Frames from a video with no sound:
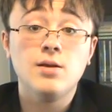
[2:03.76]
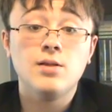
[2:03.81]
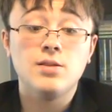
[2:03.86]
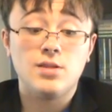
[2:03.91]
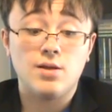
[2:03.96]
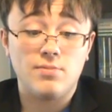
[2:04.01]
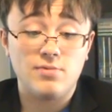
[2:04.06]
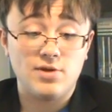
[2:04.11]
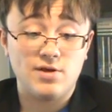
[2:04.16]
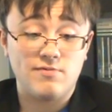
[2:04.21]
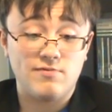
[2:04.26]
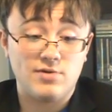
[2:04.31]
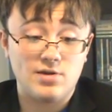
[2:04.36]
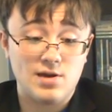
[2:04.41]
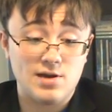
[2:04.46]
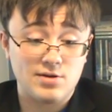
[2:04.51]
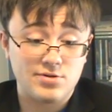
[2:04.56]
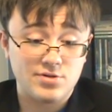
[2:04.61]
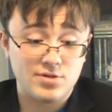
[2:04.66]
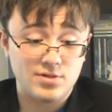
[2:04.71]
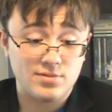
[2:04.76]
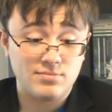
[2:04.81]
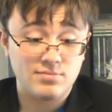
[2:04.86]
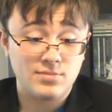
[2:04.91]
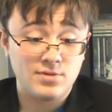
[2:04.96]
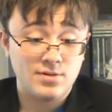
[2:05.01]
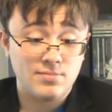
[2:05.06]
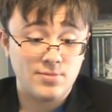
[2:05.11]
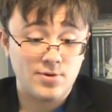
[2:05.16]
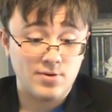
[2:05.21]
Then we have Dr.
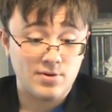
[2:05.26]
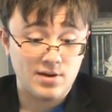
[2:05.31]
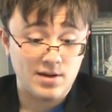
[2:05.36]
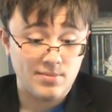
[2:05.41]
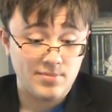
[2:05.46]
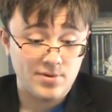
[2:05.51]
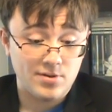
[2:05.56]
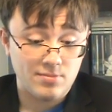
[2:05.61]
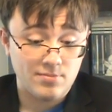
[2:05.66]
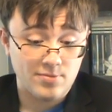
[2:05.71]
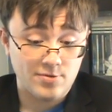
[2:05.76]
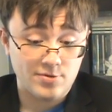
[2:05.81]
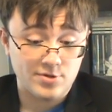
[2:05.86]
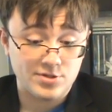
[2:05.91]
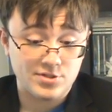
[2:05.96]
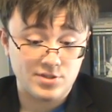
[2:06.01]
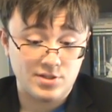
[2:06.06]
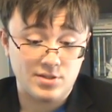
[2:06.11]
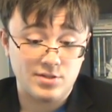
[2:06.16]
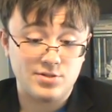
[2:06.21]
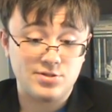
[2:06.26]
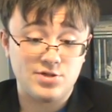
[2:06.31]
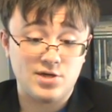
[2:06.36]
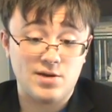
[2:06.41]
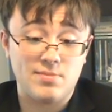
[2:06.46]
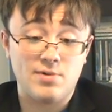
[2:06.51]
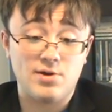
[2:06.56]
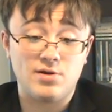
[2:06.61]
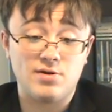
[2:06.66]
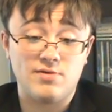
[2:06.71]
Mohammed Morsi, the
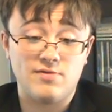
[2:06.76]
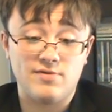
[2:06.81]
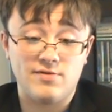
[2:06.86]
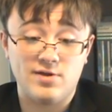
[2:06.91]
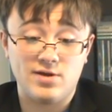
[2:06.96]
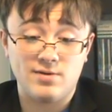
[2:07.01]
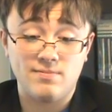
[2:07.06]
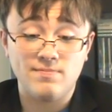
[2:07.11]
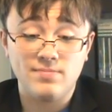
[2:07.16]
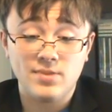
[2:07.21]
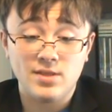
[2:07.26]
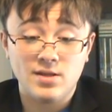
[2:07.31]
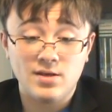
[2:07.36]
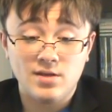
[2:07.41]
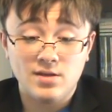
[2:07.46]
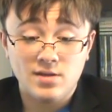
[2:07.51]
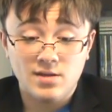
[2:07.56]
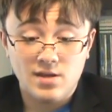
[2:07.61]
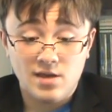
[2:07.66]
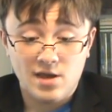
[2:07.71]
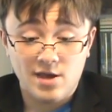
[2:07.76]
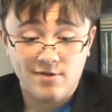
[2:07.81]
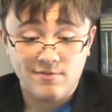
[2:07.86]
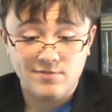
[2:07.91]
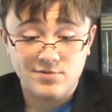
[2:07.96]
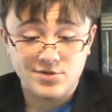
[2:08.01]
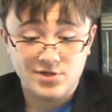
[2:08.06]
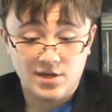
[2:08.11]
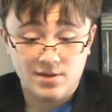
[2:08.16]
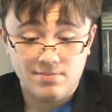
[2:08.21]
chairman of the
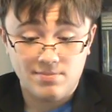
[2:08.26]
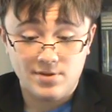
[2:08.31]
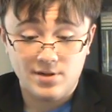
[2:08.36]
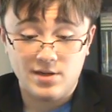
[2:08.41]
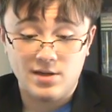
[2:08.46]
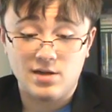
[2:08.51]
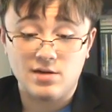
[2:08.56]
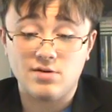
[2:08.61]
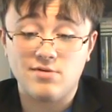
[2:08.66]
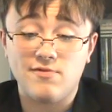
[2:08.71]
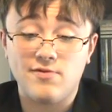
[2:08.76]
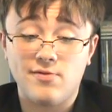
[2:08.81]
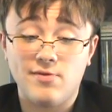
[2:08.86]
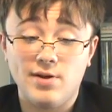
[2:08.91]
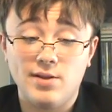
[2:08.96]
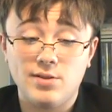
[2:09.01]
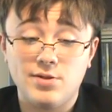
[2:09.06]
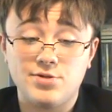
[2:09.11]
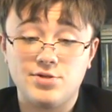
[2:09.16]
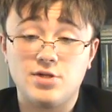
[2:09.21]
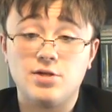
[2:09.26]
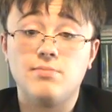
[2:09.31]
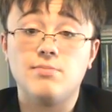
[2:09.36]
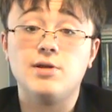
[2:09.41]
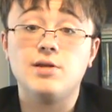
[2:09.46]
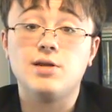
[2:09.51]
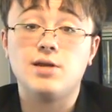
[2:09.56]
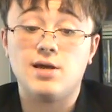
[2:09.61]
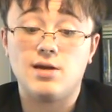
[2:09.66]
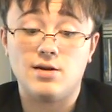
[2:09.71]
FJP and a very
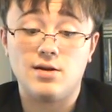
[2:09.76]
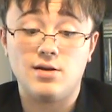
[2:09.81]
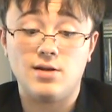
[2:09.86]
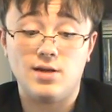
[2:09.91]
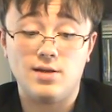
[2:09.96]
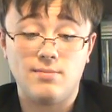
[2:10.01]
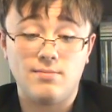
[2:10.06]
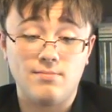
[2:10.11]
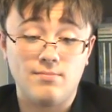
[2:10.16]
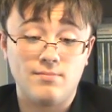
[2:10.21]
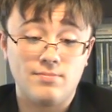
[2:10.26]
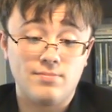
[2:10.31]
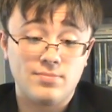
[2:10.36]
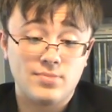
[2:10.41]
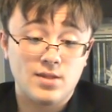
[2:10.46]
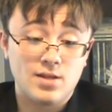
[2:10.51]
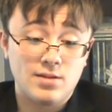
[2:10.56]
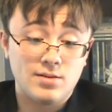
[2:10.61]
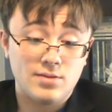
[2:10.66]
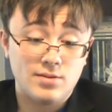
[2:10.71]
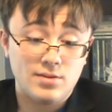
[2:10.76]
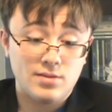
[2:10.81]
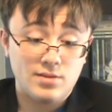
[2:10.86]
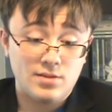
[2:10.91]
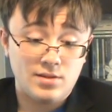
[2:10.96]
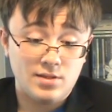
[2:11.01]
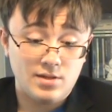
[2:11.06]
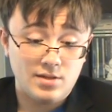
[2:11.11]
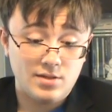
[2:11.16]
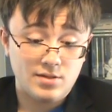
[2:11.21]
legitimate candidate.
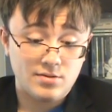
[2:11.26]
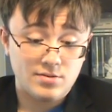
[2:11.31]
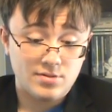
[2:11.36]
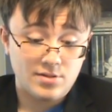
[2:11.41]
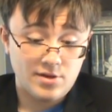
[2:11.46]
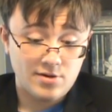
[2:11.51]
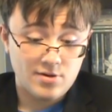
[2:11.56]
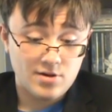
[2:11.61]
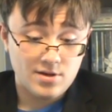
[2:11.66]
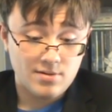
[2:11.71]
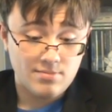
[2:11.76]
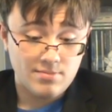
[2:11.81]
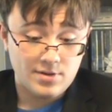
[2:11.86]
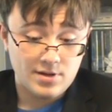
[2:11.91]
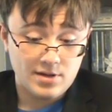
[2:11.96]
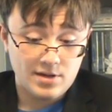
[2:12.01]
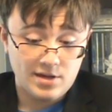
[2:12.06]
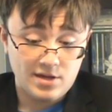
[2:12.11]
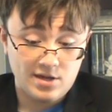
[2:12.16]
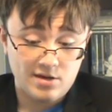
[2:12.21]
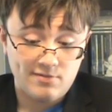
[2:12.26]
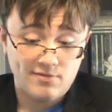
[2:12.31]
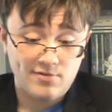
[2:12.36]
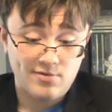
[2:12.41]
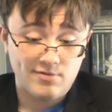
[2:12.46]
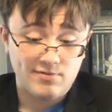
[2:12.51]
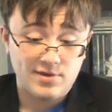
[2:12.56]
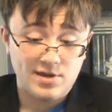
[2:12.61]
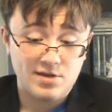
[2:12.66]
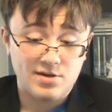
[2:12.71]
There are but a
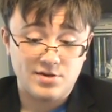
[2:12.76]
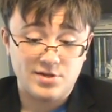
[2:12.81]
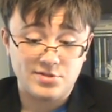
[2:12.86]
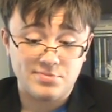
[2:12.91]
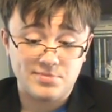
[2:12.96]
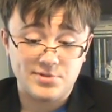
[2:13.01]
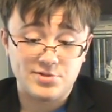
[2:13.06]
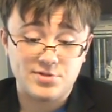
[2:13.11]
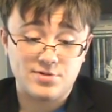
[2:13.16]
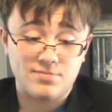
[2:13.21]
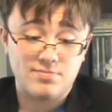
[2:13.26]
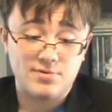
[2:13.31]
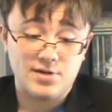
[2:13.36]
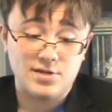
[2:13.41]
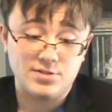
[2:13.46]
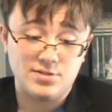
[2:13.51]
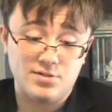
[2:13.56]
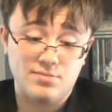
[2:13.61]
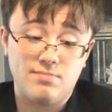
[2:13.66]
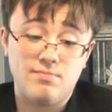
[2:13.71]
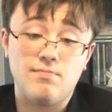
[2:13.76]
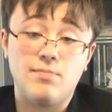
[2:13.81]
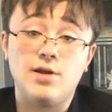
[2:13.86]
handful of candidates, Mr. President.